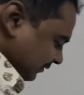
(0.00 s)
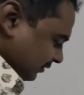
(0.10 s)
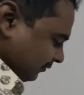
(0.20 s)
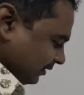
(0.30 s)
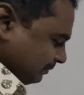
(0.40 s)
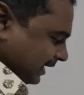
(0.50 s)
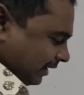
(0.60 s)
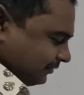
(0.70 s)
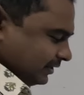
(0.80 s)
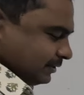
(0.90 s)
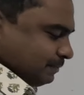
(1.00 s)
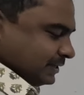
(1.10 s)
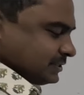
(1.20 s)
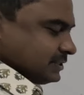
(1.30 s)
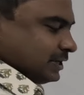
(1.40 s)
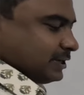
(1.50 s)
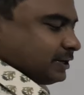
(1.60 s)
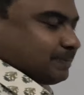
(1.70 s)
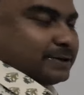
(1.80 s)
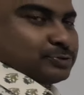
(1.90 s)
Nifty will be having plus
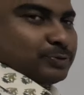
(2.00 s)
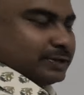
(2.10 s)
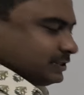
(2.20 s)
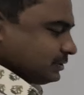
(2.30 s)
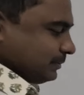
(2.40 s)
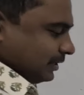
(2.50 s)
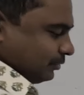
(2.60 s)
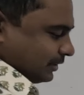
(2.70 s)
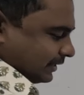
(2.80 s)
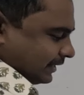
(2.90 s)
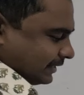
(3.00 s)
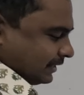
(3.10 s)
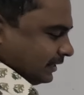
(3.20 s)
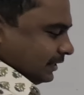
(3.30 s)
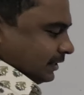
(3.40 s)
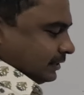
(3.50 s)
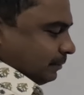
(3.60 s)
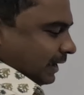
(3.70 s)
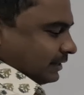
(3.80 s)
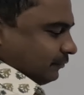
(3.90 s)
100, plus 200. Similarly, you can get the
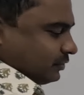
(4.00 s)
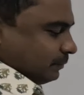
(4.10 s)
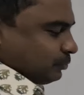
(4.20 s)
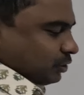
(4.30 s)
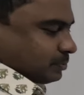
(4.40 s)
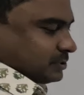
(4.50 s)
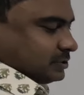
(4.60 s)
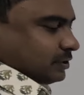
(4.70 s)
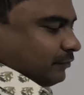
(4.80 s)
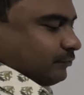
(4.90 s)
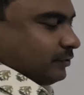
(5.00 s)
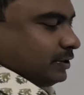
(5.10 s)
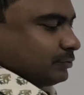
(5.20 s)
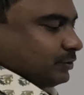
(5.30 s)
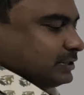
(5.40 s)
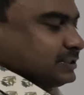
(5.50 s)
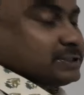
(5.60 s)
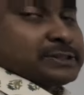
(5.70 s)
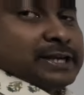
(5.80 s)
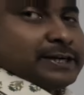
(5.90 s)
Bank Nifty put options of
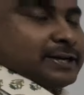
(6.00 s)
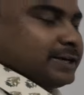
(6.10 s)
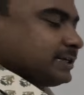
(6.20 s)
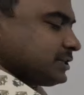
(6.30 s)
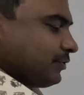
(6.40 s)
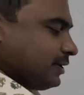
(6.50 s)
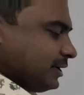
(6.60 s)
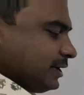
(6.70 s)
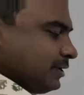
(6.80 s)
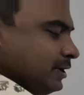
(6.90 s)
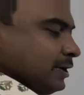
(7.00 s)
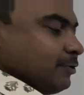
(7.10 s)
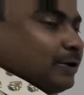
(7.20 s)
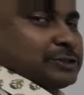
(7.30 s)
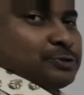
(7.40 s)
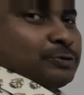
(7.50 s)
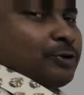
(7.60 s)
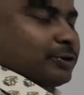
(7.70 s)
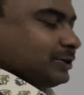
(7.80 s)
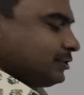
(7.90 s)
26, 800, 700. Once you
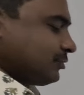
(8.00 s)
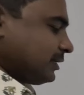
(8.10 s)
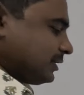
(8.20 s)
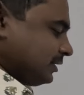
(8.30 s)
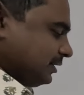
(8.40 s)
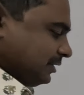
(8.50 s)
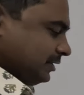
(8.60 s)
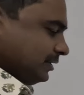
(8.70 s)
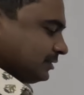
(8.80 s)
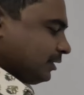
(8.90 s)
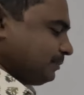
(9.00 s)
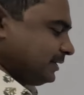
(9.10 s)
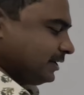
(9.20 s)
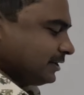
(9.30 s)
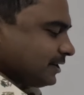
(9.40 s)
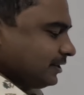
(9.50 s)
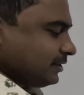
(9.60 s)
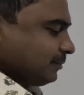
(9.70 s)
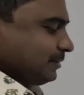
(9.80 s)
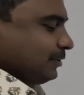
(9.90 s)
log in into the trading
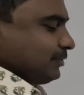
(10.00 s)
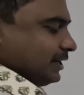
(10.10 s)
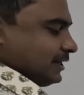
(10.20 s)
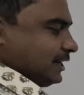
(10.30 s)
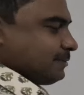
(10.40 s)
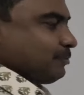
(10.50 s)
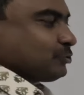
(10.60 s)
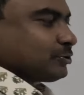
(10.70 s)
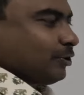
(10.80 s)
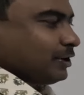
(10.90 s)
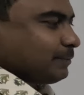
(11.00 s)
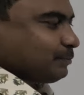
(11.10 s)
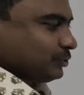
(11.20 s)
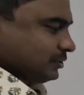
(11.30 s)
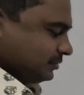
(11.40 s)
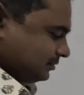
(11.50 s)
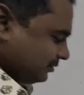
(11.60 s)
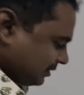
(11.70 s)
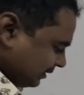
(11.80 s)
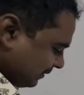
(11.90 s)
terminal, you can get both call and put.
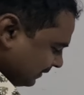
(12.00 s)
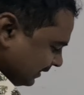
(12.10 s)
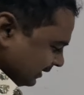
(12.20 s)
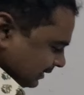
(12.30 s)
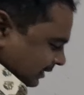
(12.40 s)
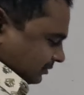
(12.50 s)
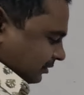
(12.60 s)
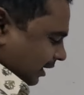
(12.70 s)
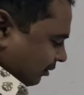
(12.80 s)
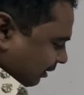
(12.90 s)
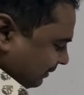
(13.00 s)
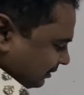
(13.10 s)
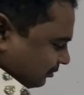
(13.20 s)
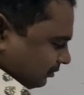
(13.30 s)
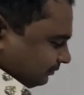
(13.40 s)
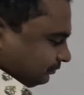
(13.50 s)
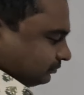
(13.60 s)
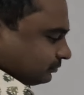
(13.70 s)
Okay. So now coming to